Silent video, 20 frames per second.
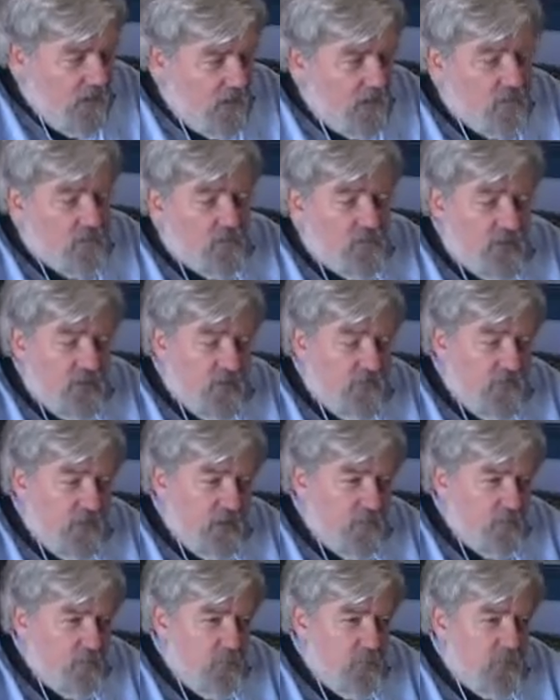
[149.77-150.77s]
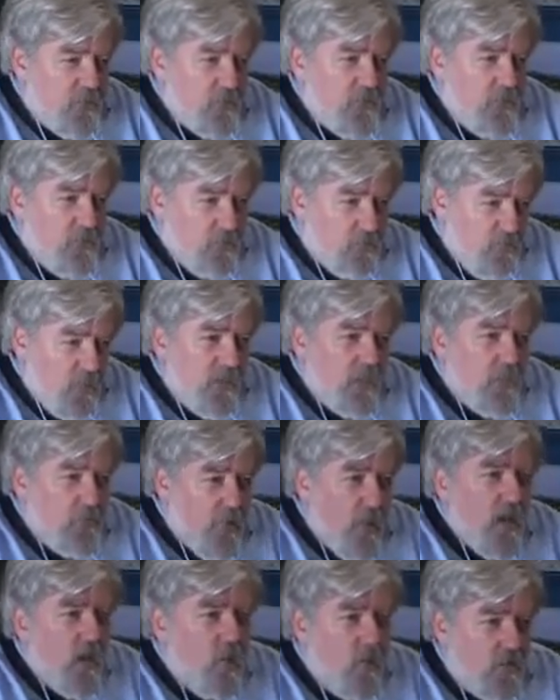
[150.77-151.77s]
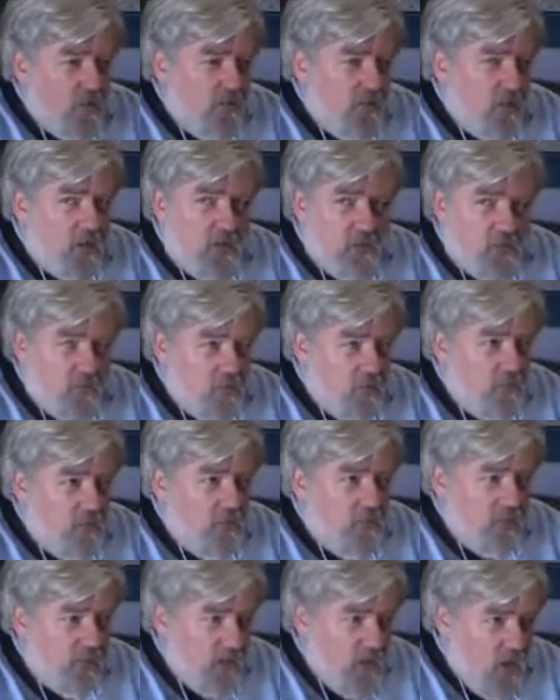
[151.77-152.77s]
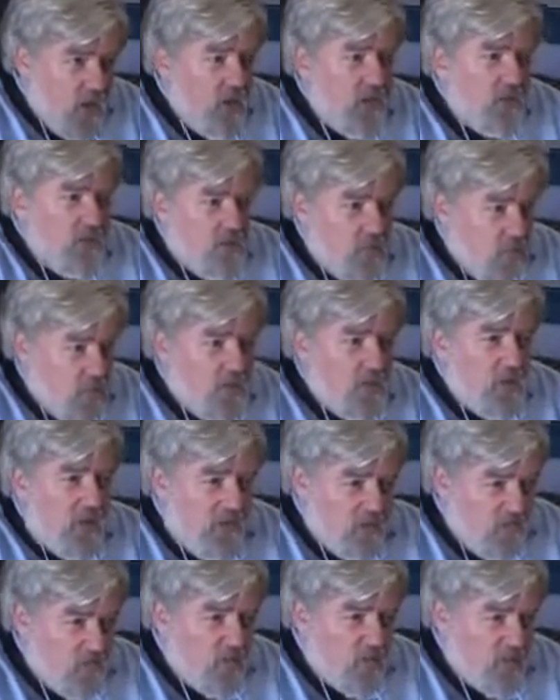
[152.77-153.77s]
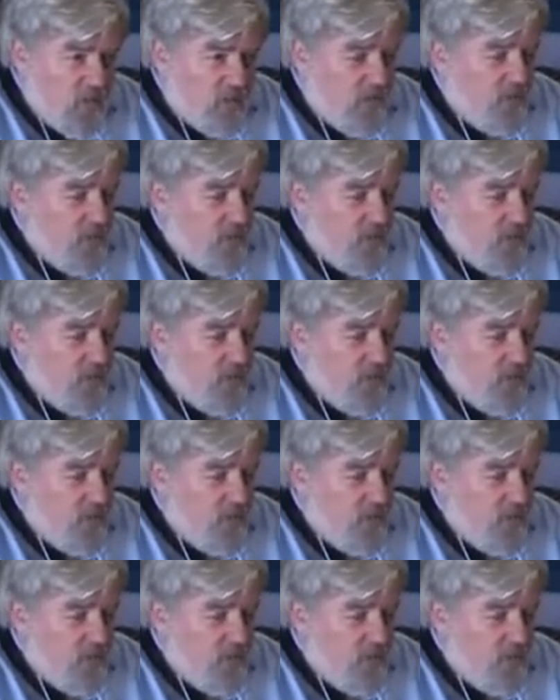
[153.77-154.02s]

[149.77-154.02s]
energy investment in the big power stations, the hydroelectric,